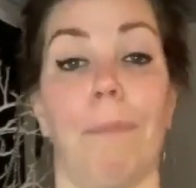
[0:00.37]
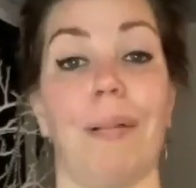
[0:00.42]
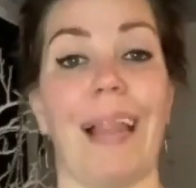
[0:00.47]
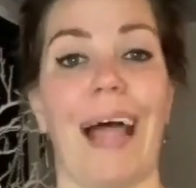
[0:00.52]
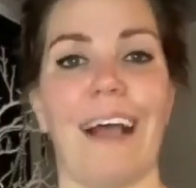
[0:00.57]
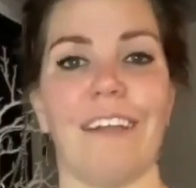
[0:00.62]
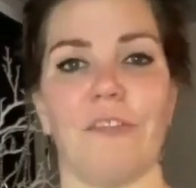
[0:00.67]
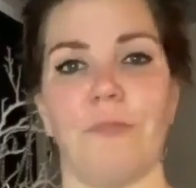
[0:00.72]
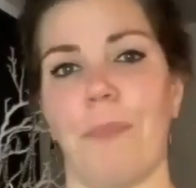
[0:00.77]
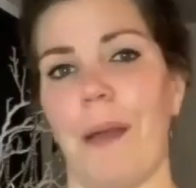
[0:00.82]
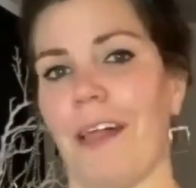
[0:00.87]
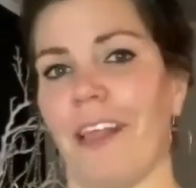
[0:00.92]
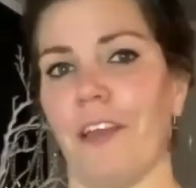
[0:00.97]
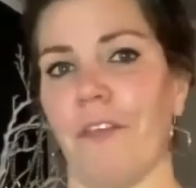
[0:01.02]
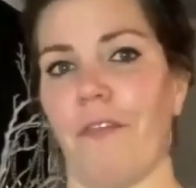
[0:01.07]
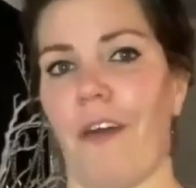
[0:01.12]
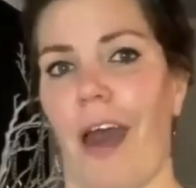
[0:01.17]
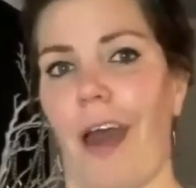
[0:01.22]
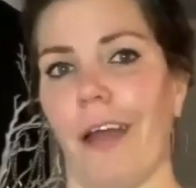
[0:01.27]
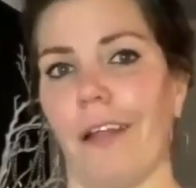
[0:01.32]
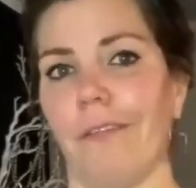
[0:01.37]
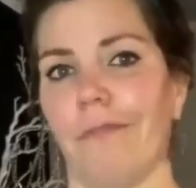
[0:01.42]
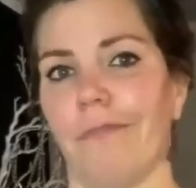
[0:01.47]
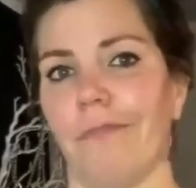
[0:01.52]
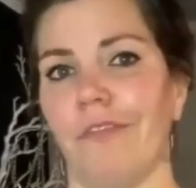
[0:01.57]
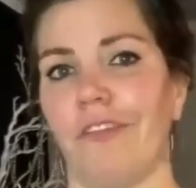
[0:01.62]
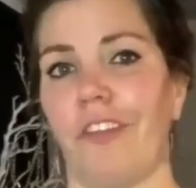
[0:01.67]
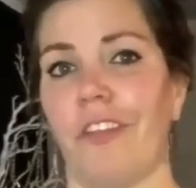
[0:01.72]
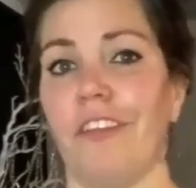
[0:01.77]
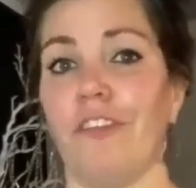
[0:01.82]
blast belly fat.
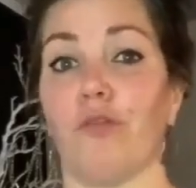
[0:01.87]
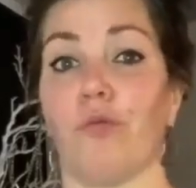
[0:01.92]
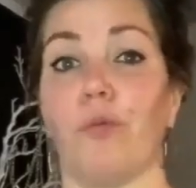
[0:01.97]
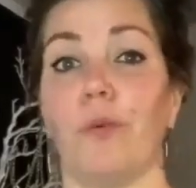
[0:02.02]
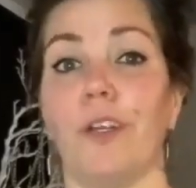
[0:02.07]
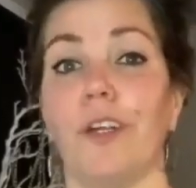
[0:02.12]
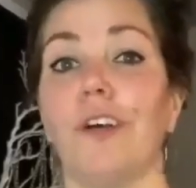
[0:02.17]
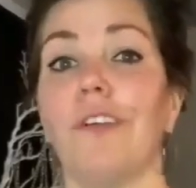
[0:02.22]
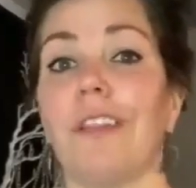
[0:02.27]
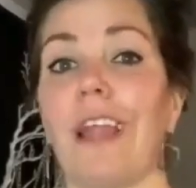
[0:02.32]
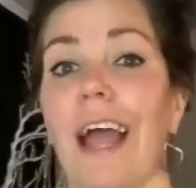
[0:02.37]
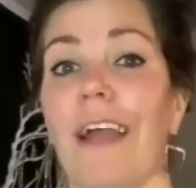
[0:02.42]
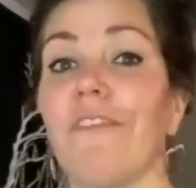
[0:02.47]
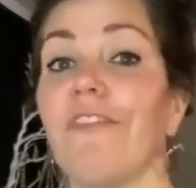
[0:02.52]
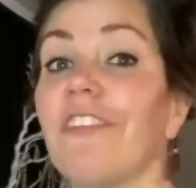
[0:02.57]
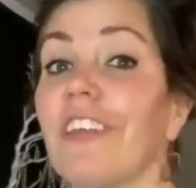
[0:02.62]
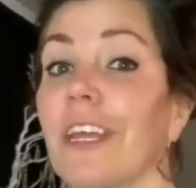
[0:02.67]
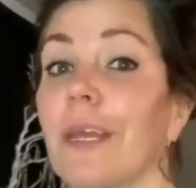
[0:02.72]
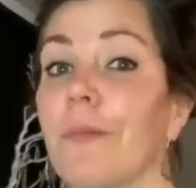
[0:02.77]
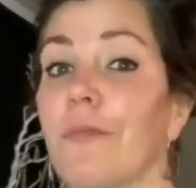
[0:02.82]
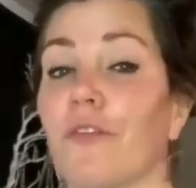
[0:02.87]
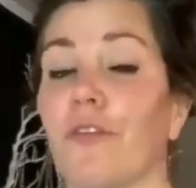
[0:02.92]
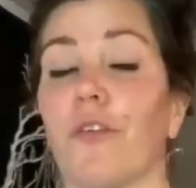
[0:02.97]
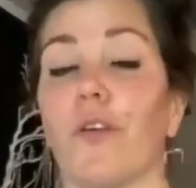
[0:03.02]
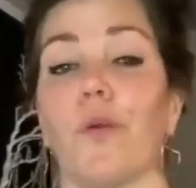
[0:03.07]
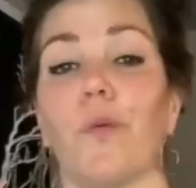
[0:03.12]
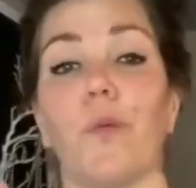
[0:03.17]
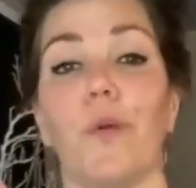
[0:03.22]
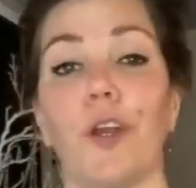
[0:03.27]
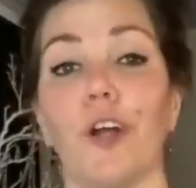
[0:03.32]
So these real life tips
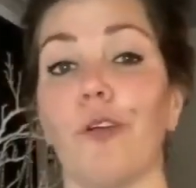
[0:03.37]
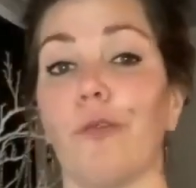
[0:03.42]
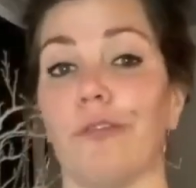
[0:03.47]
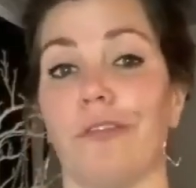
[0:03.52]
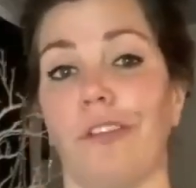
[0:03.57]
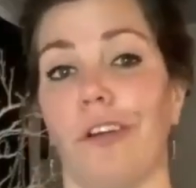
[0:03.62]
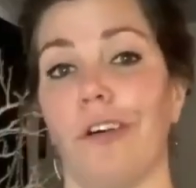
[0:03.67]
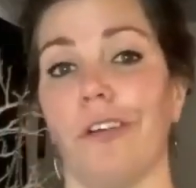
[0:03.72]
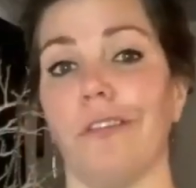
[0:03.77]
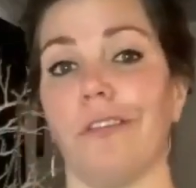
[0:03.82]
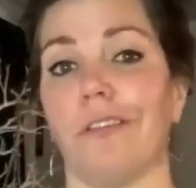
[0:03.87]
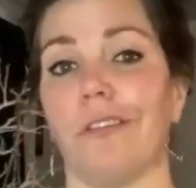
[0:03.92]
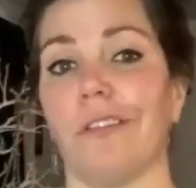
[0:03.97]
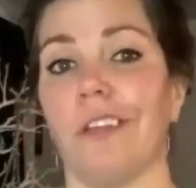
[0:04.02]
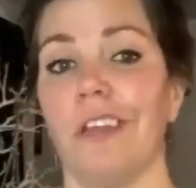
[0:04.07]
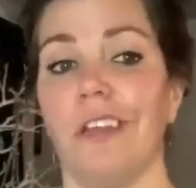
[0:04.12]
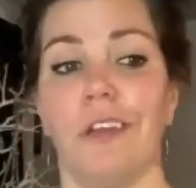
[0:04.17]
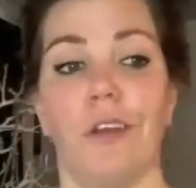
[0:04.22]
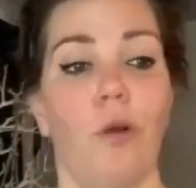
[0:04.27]
for real results.